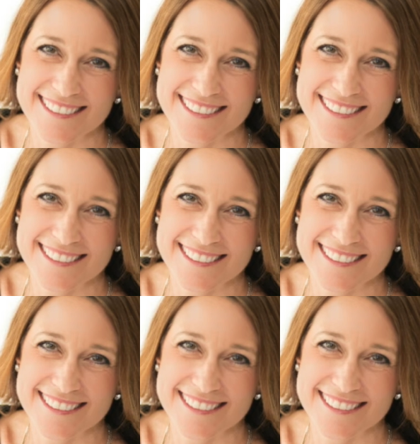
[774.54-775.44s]

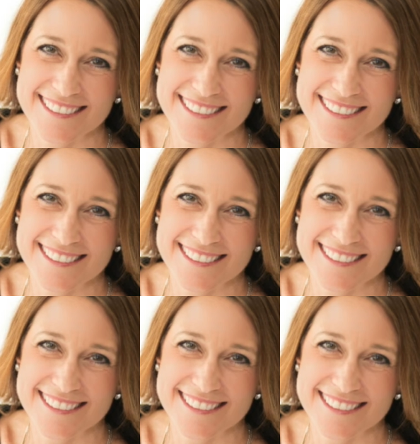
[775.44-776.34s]

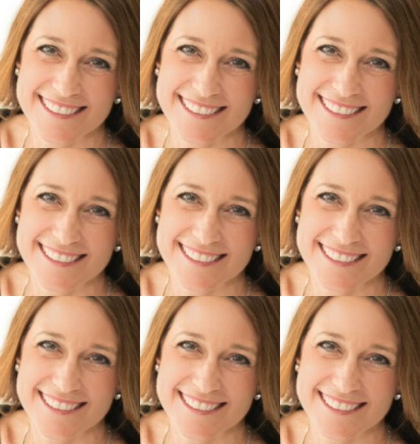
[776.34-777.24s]

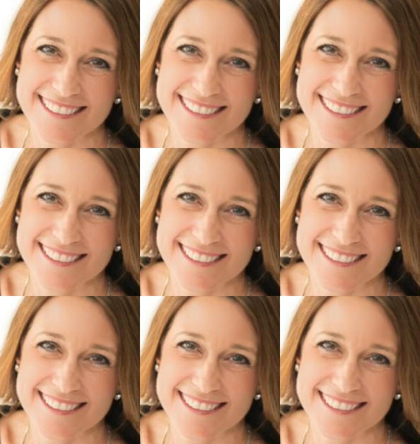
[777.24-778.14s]

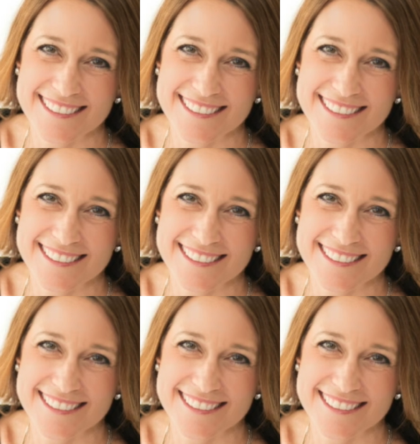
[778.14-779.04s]

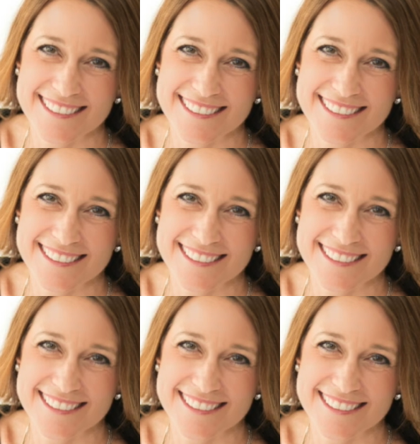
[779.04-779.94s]

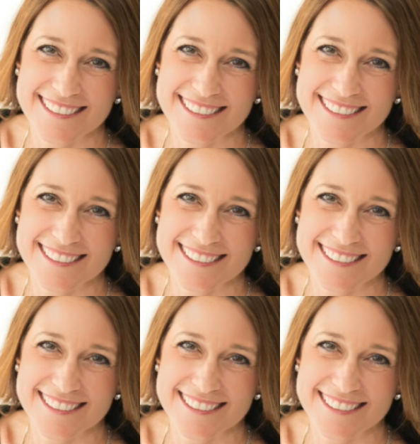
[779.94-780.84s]

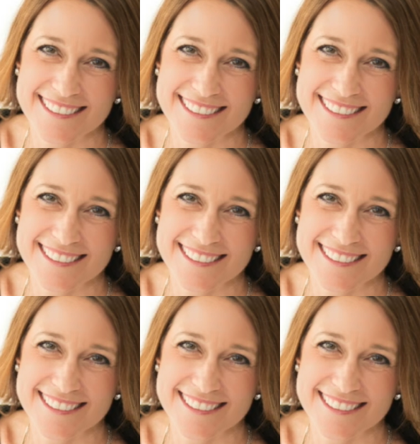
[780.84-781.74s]

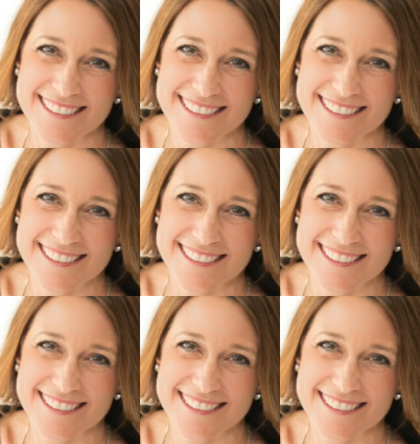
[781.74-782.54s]
(no lip movement)